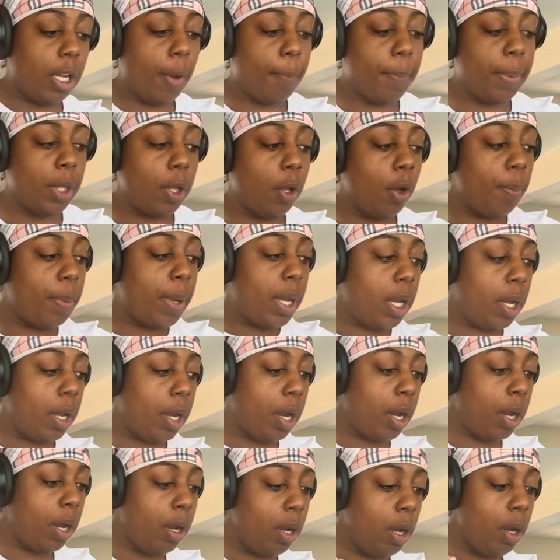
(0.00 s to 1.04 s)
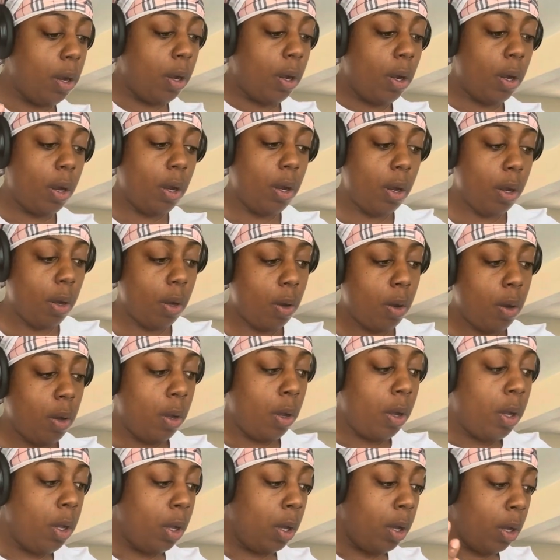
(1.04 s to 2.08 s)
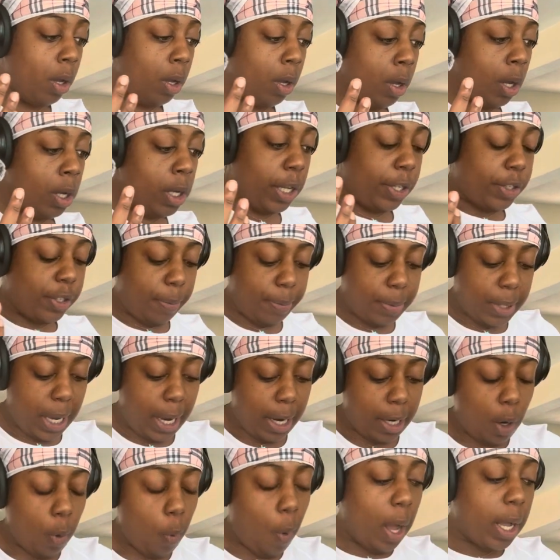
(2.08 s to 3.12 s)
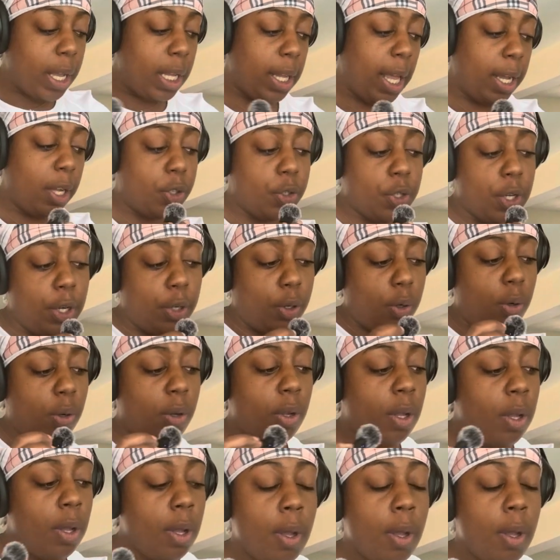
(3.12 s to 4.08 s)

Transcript: up a little bit here, because I'm tired of walking like a turtle.